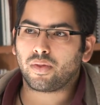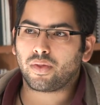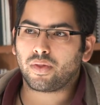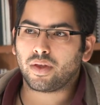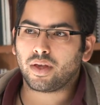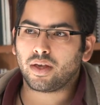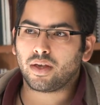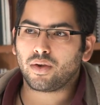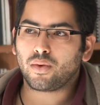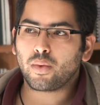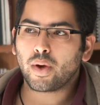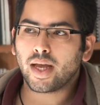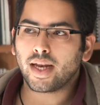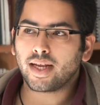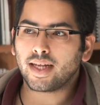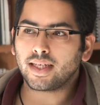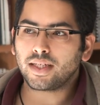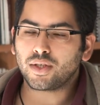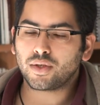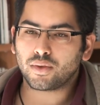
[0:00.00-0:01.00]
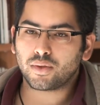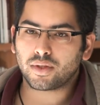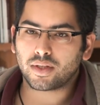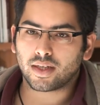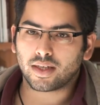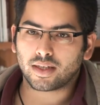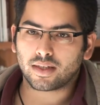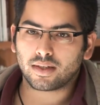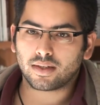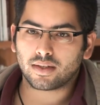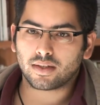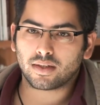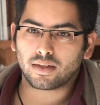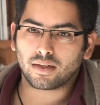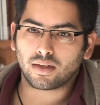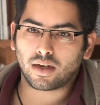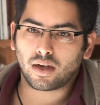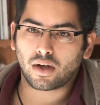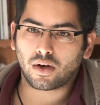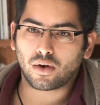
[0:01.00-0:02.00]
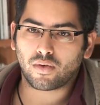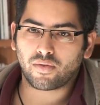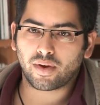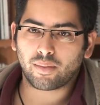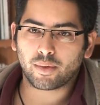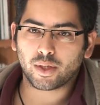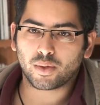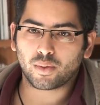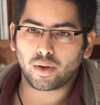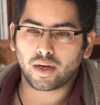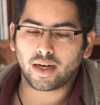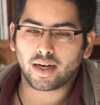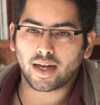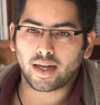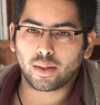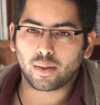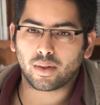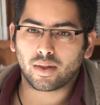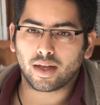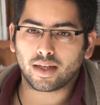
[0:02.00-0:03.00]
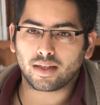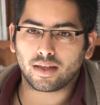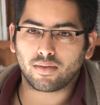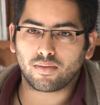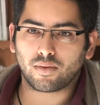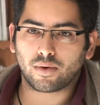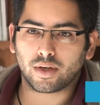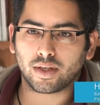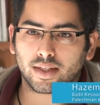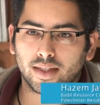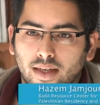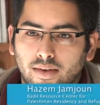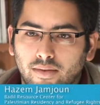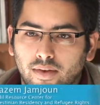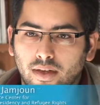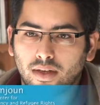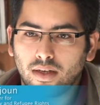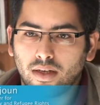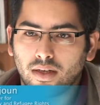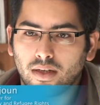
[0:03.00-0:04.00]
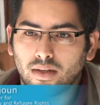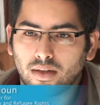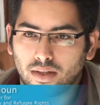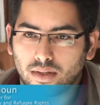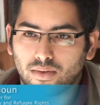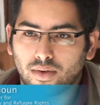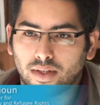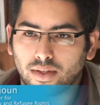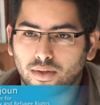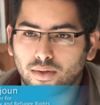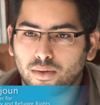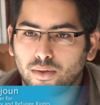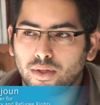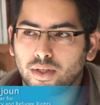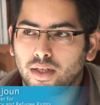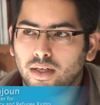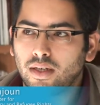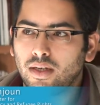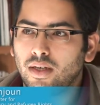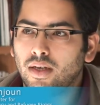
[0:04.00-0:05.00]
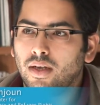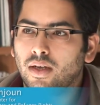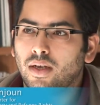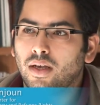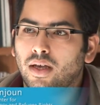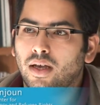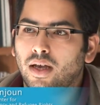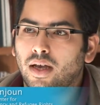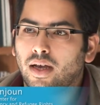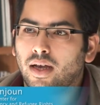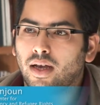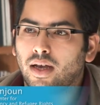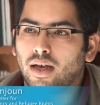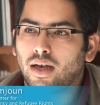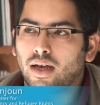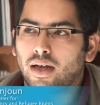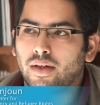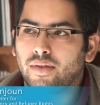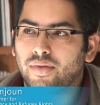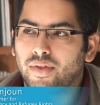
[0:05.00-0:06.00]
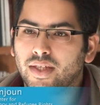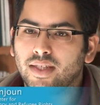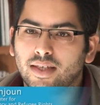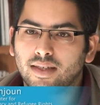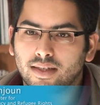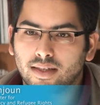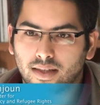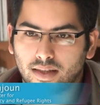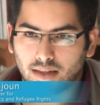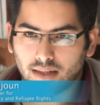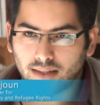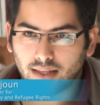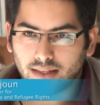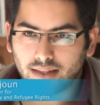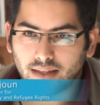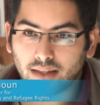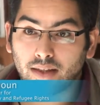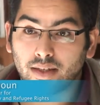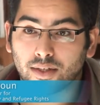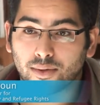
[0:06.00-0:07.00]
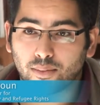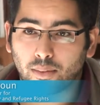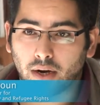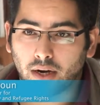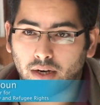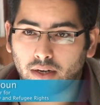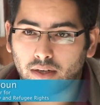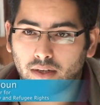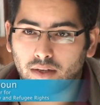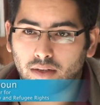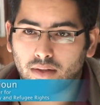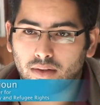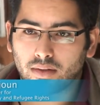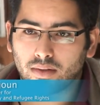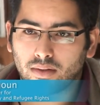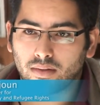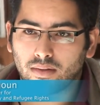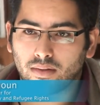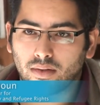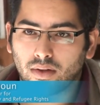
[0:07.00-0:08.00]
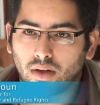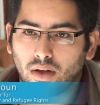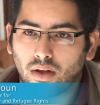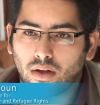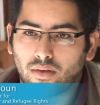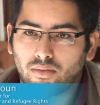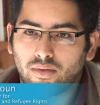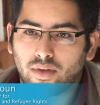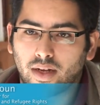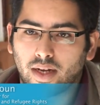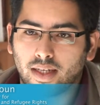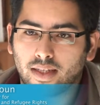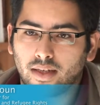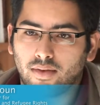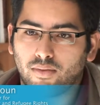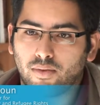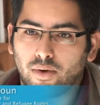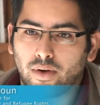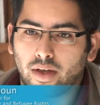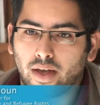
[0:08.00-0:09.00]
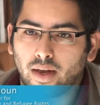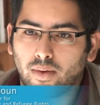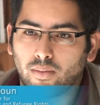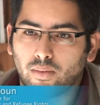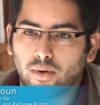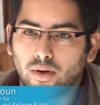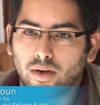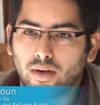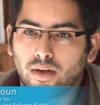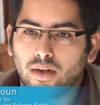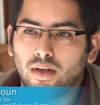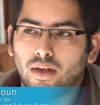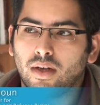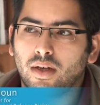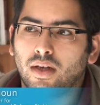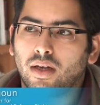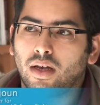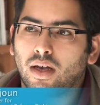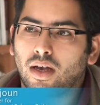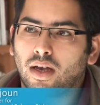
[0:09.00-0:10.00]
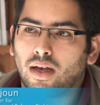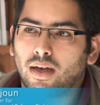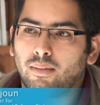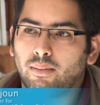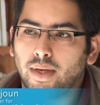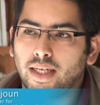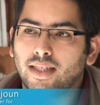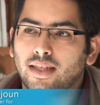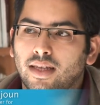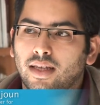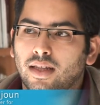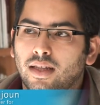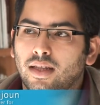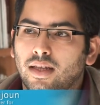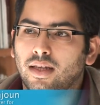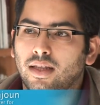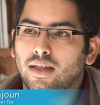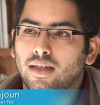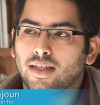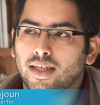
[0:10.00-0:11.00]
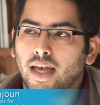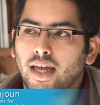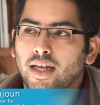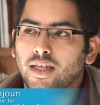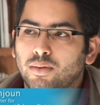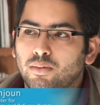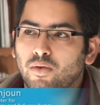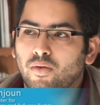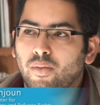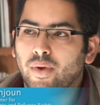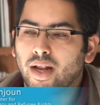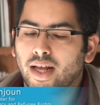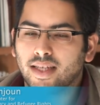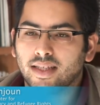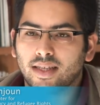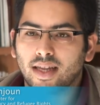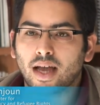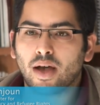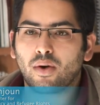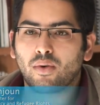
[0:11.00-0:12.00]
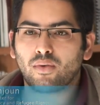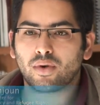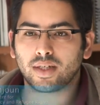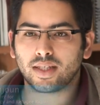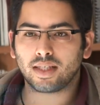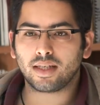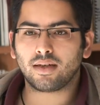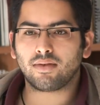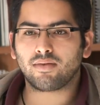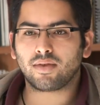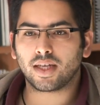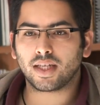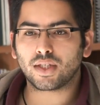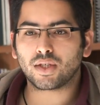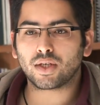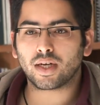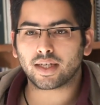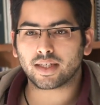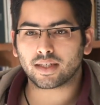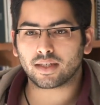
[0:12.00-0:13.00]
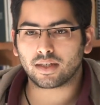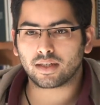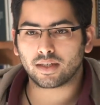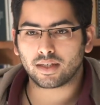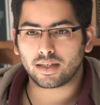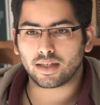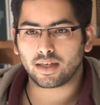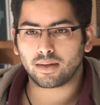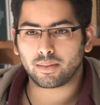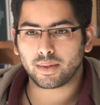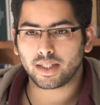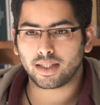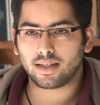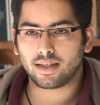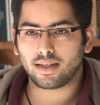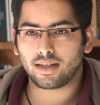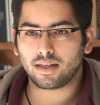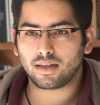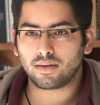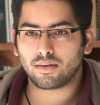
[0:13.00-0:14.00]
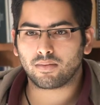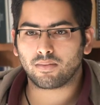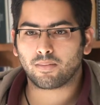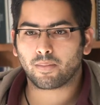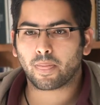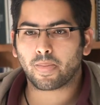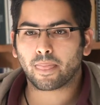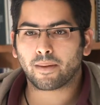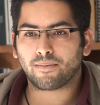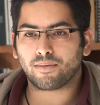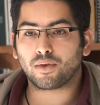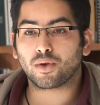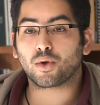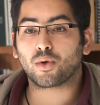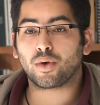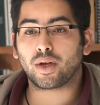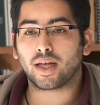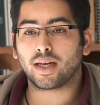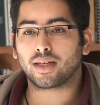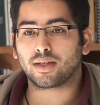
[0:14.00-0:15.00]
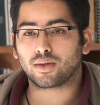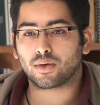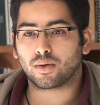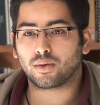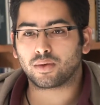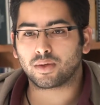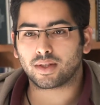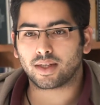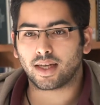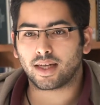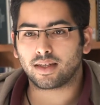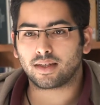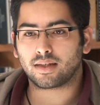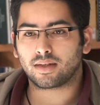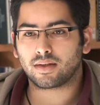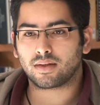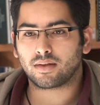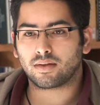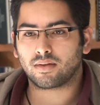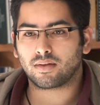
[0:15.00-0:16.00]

the UN issues this on November 29th, 1947, this resolution, this is essentially the spark of the 1948 war. Basically, the Zionist movement has now received international legitimacy to create its own state.